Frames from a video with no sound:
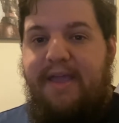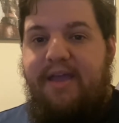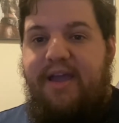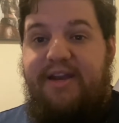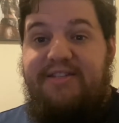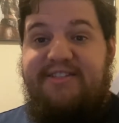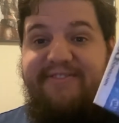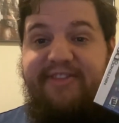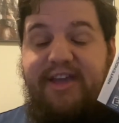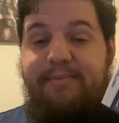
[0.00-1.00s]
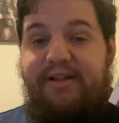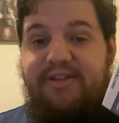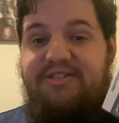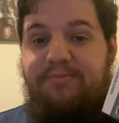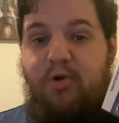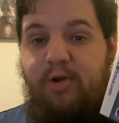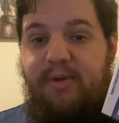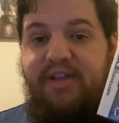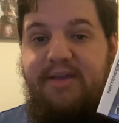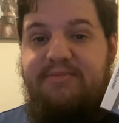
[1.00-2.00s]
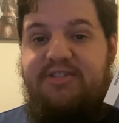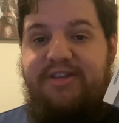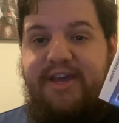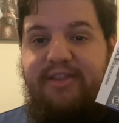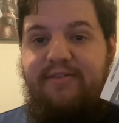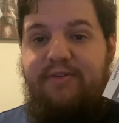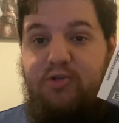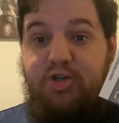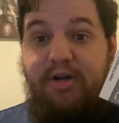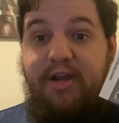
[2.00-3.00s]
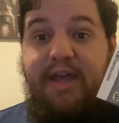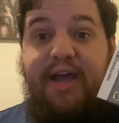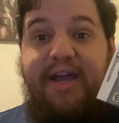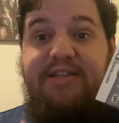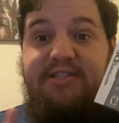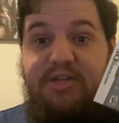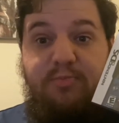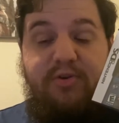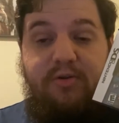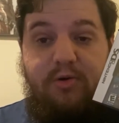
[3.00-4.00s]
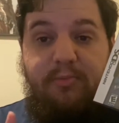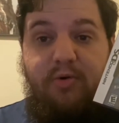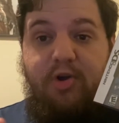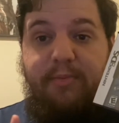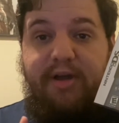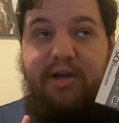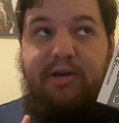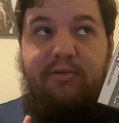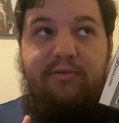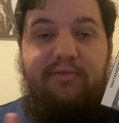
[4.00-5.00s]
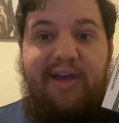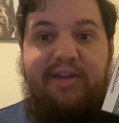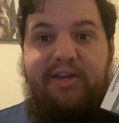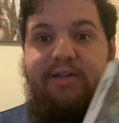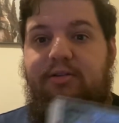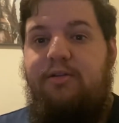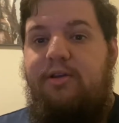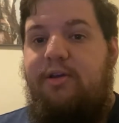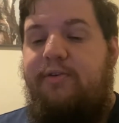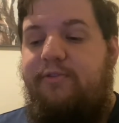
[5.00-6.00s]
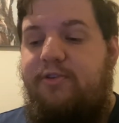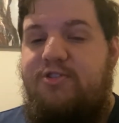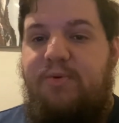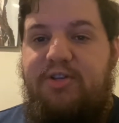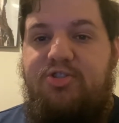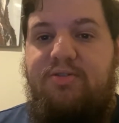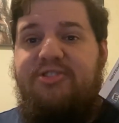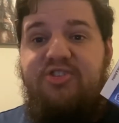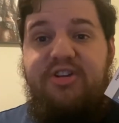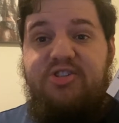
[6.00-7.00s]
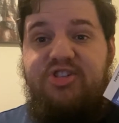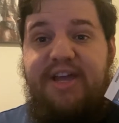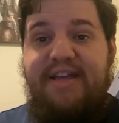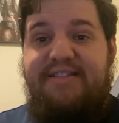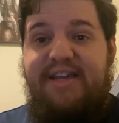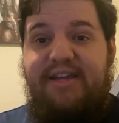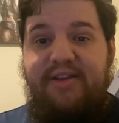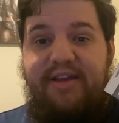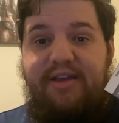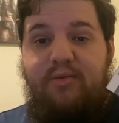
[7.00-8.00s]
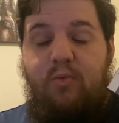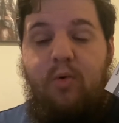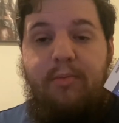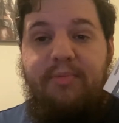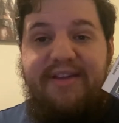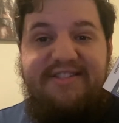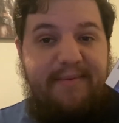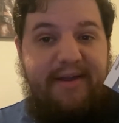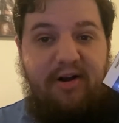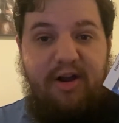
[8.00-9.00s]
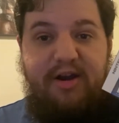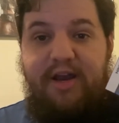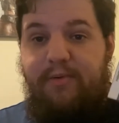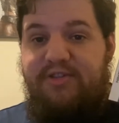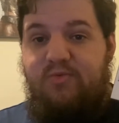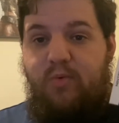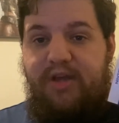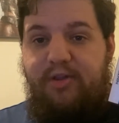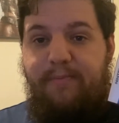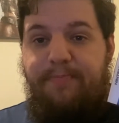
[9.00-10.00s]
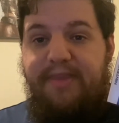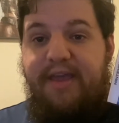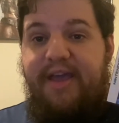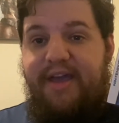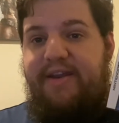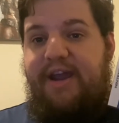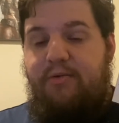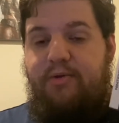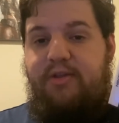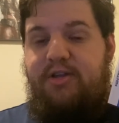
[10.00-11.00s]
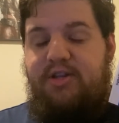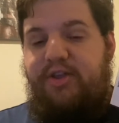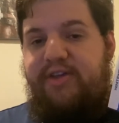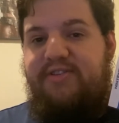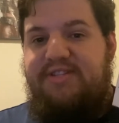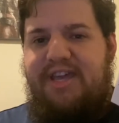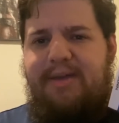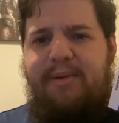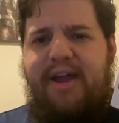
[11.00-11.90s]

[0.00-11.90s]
And it's definitely on my list of Pokemon games to get in the future. I did pre-order Pokemon Violet for the Switch. Mystery Dungeon has a like warm place in my heart and always will, and I really did like this game.